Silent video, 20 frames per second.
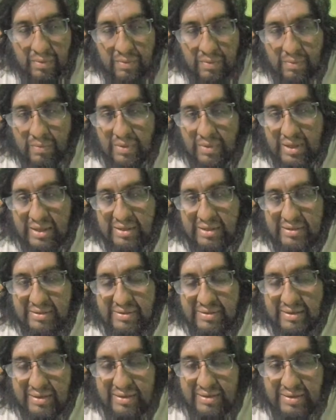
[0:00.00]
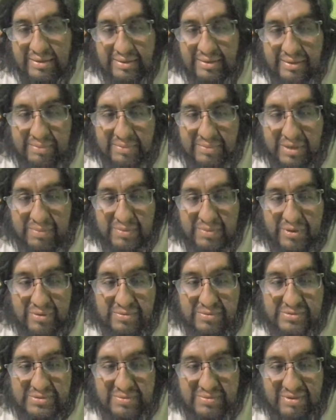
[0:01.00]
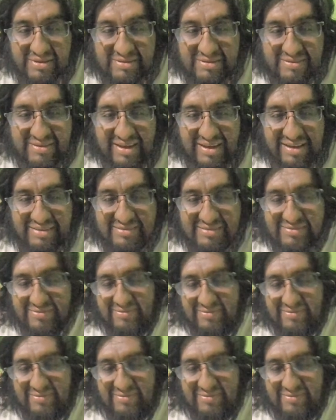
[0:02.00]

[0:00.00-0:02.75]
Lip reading: with verbose with size